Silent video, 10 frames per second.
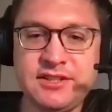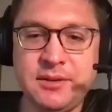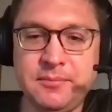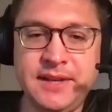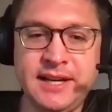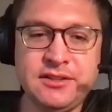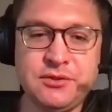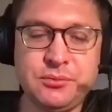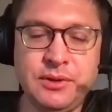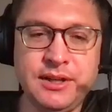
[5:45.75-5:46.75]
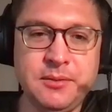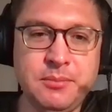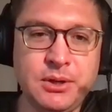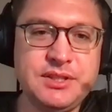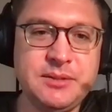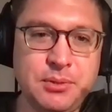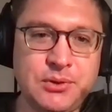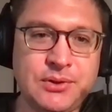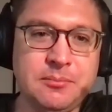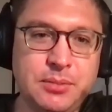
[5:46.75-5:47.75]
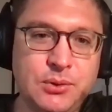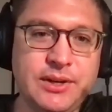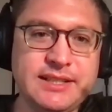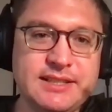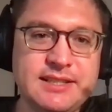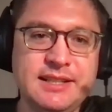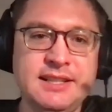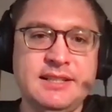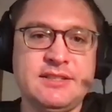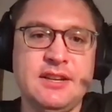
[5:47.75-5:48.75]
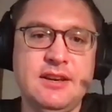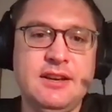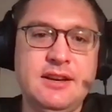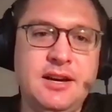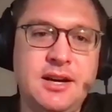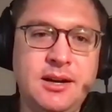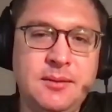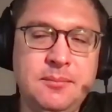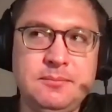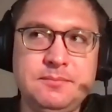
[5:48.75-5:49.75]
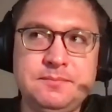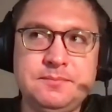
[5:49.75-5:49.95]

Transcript: the, that is one of the most important points is um,